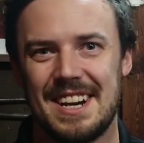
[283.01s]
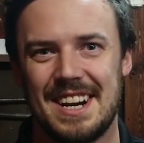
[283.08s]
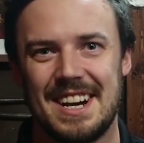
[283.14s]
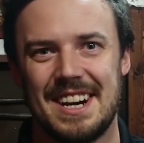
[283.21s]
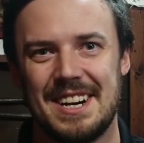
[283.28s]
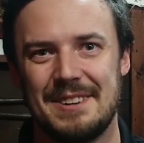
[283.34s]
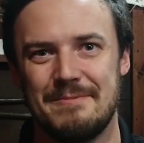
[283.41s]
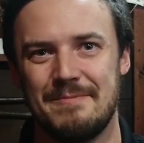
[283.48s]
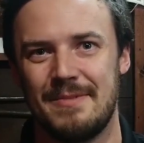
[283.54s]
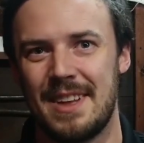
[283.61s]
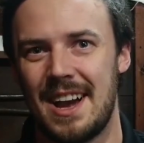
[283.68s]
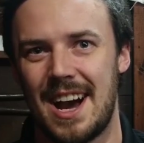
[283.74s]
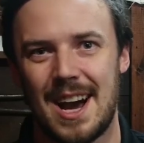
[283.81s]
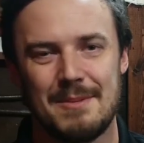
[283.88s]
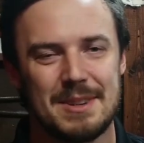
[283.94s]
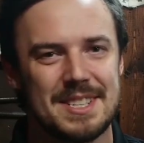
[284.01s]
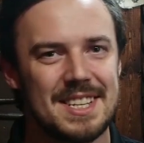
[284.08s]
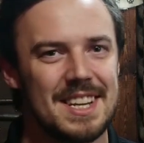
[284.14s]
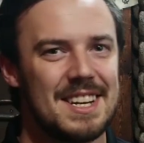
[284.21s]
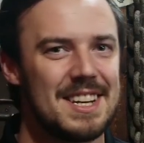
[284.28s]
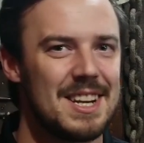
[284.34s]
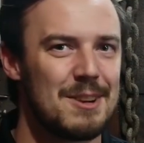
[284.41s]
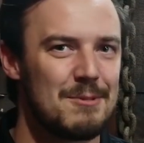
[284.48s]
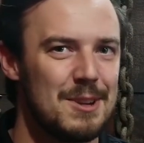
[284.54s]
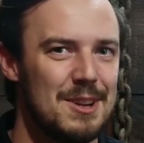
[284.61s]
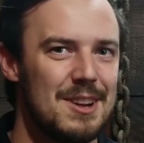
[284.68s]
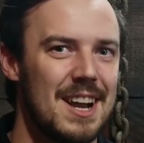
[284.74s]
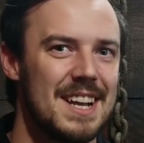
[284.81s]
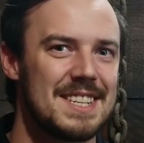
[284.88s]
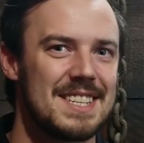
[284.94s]
I'm excited to hear what
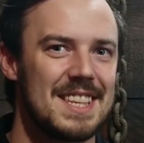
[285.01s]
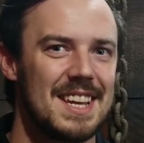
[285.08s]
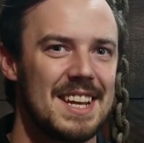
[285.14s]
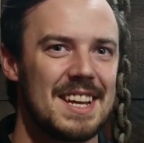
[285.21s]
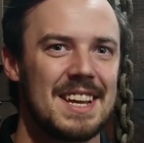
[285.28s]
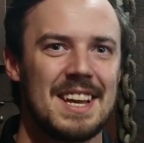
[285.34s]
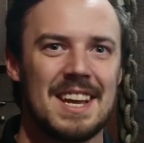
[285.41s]
you guys think.